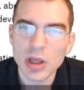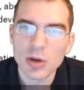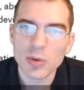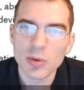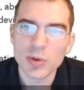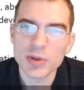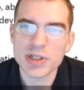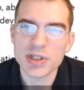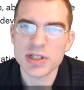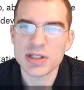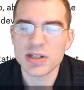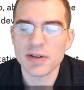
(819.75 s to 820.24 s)

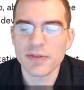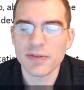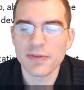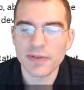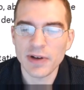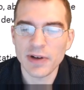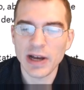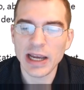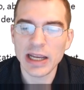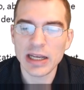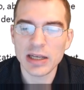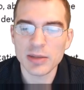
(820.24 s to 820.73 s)
which is
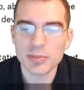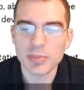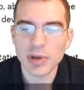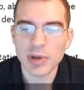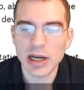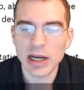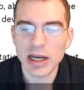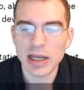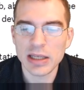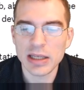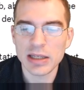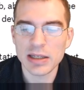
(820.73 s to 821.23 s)
defined
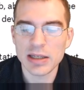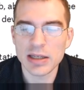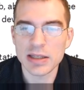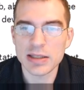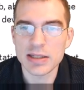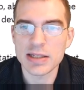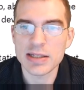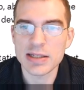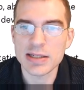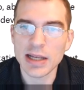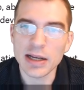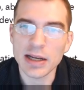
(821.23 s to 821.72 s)
by
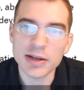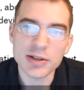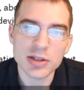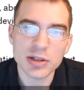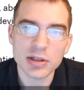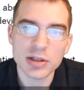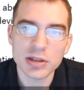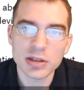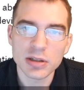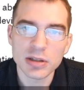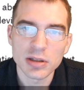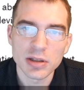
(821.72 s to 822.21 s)
its
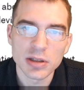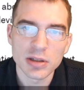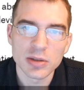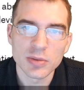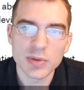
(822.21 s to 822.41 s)
center,